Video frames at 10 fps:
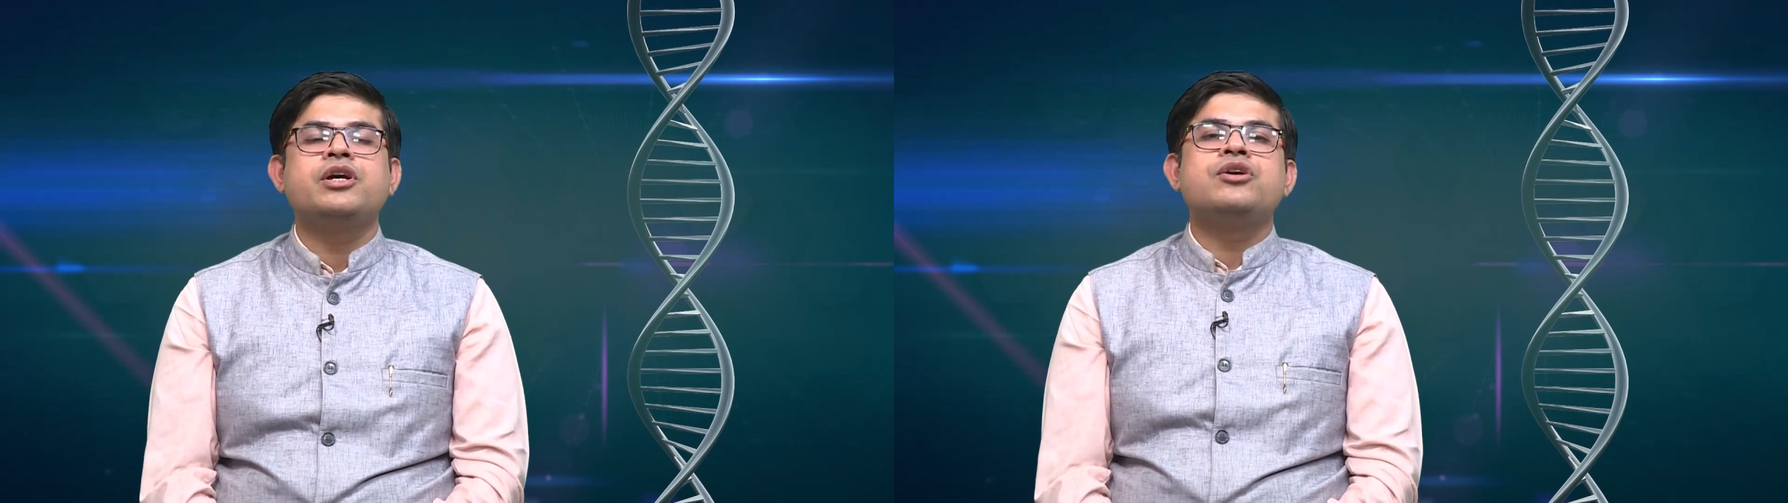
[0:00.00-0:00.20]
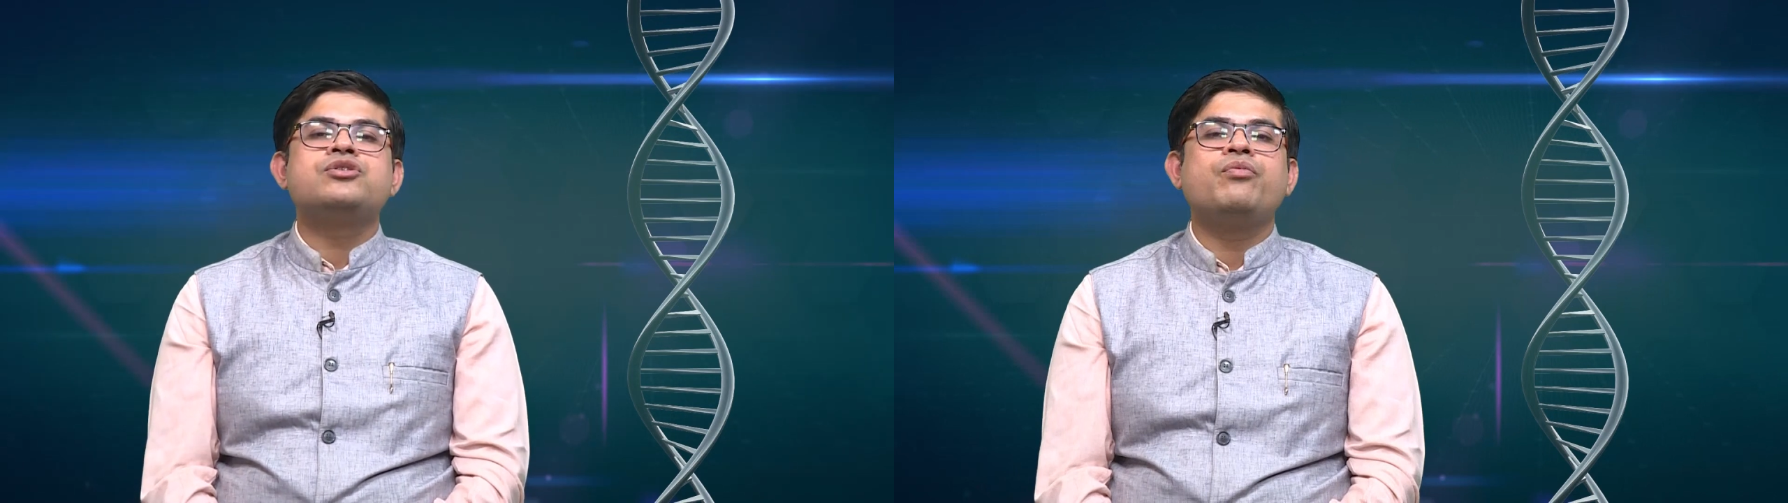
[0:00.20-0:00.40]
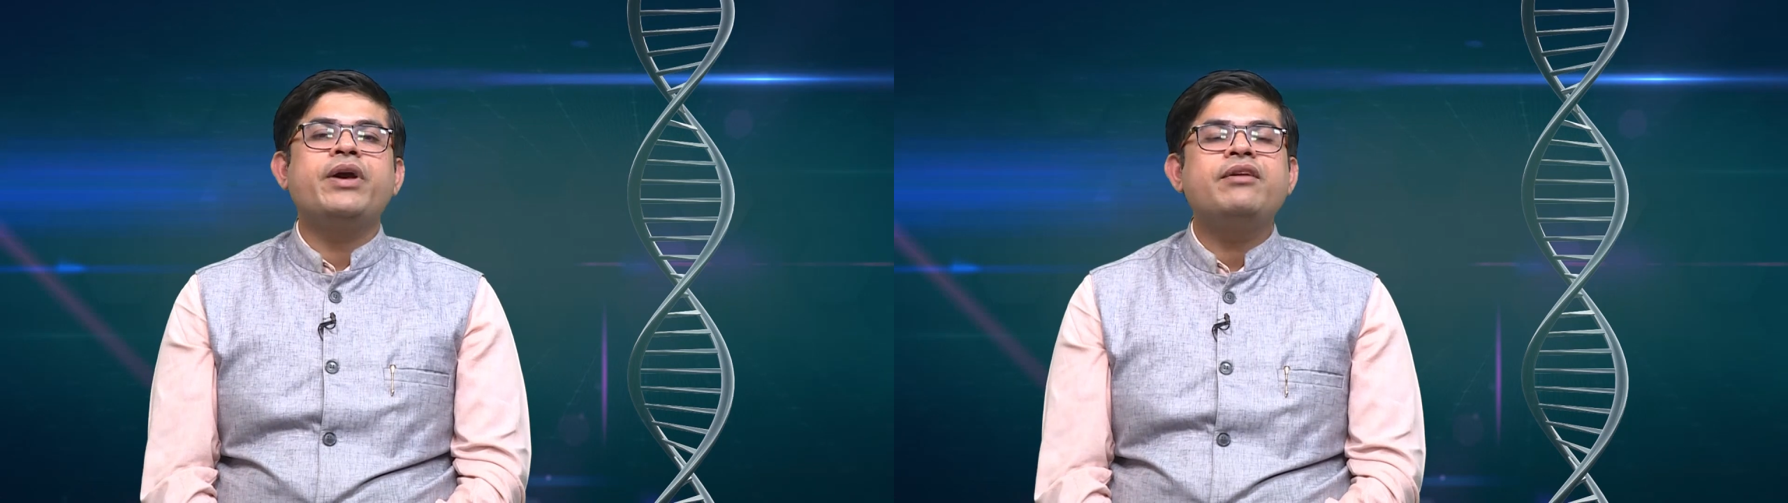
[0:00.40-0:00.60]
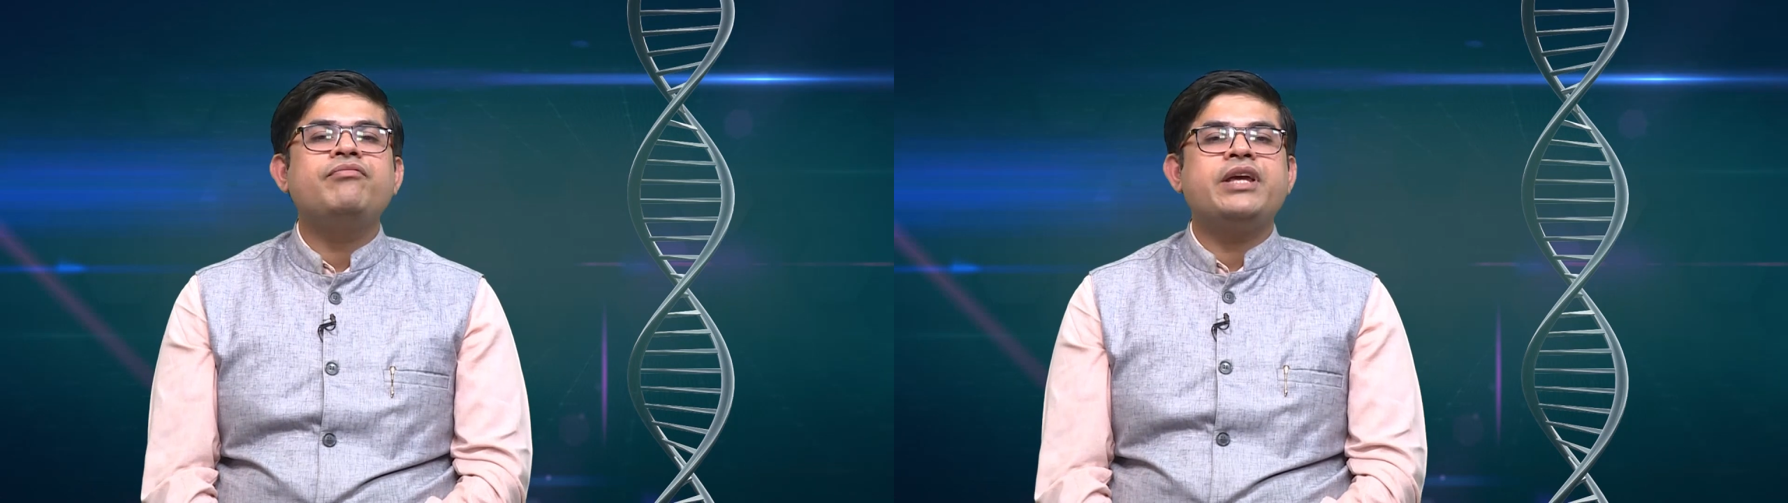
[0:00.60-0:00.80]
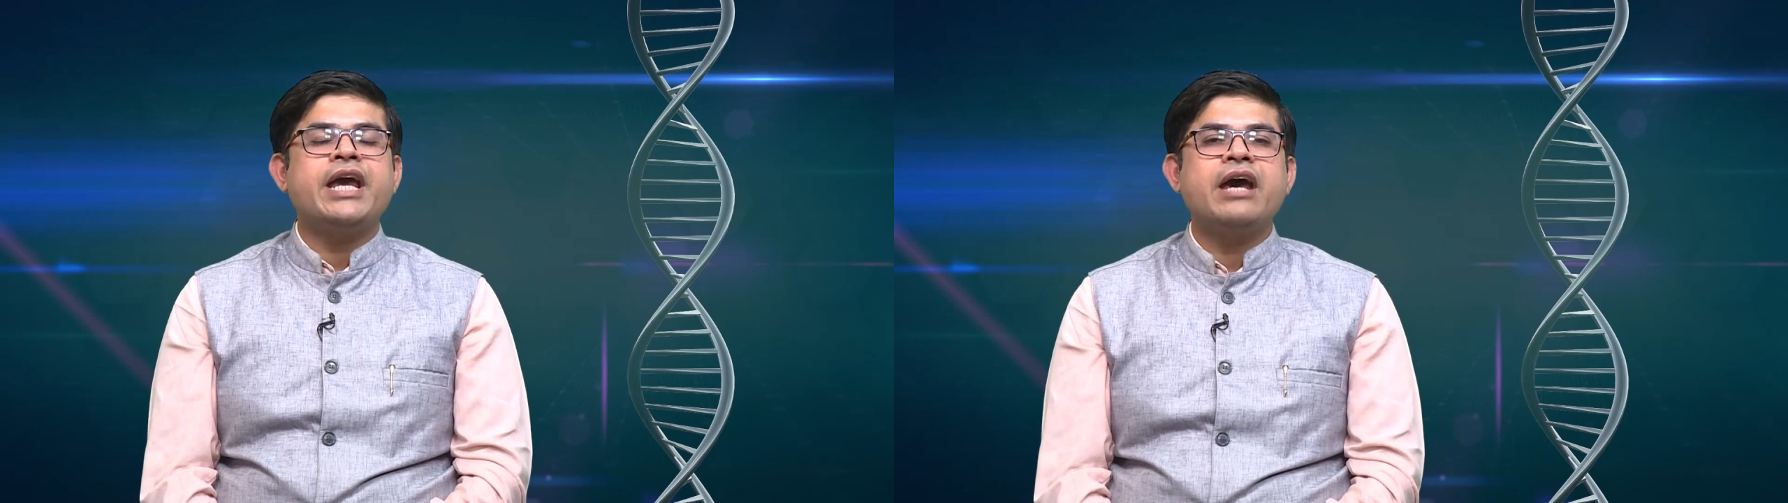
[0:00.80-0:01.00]
So, when
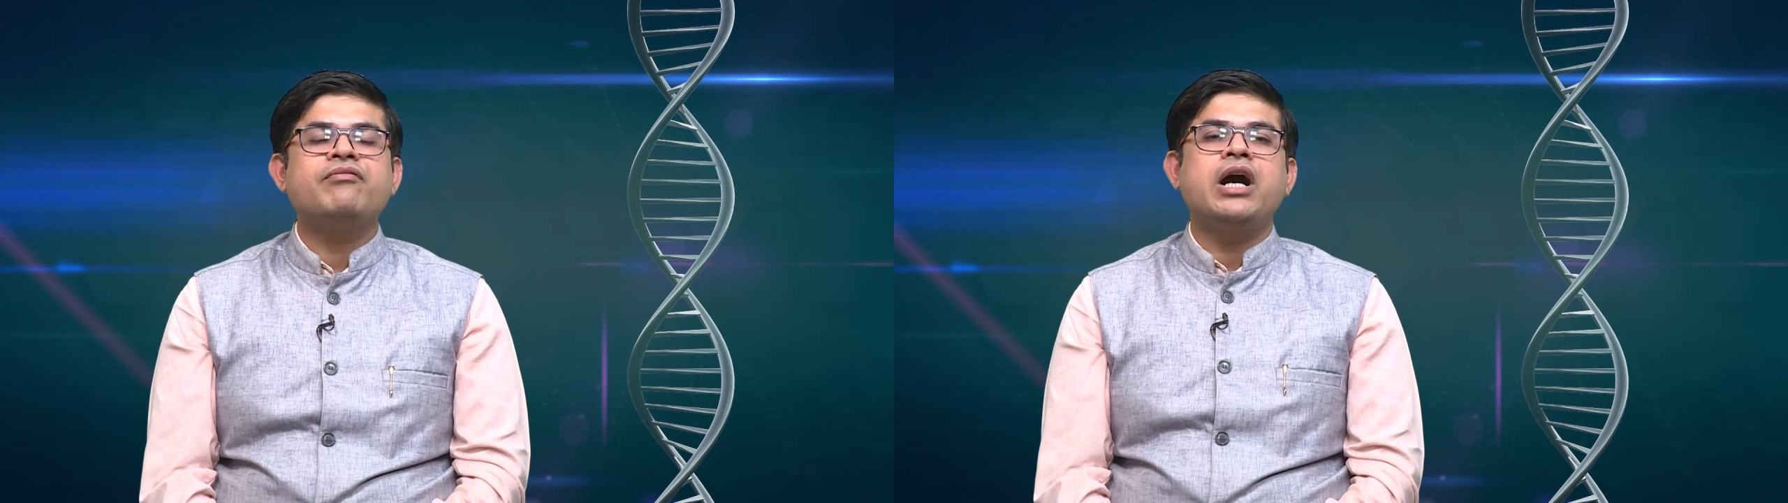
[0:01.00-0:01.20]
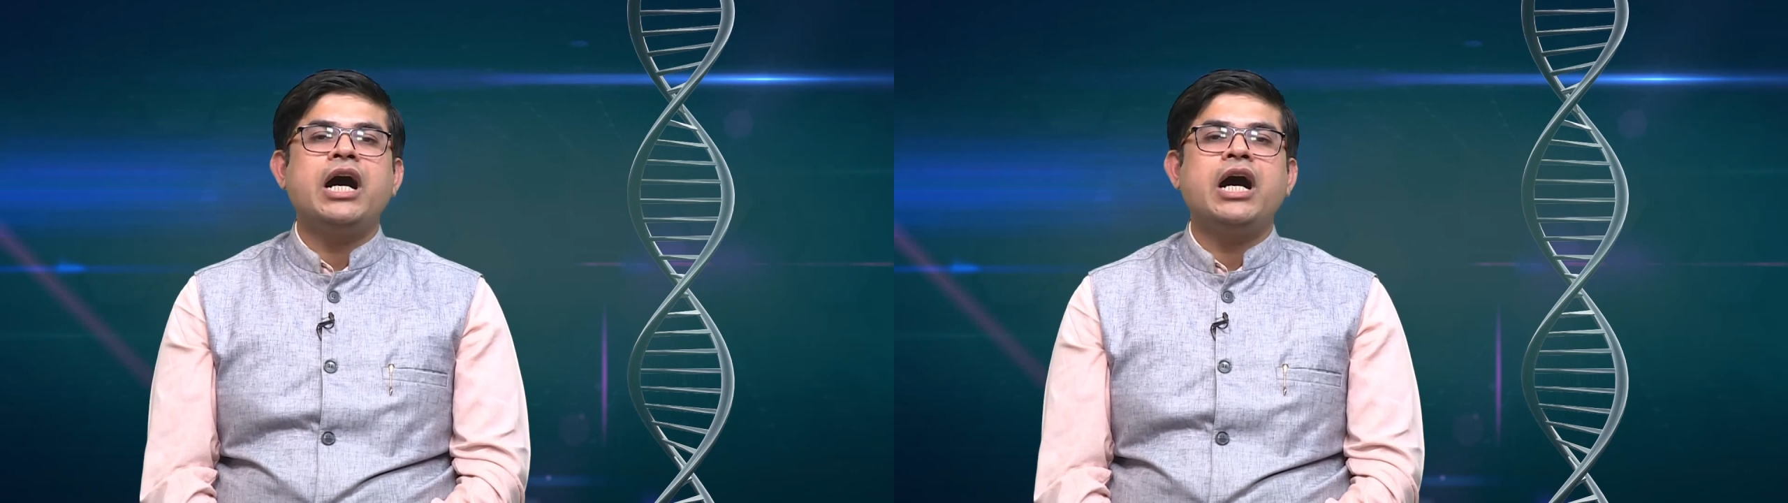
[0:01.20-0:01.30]
we have a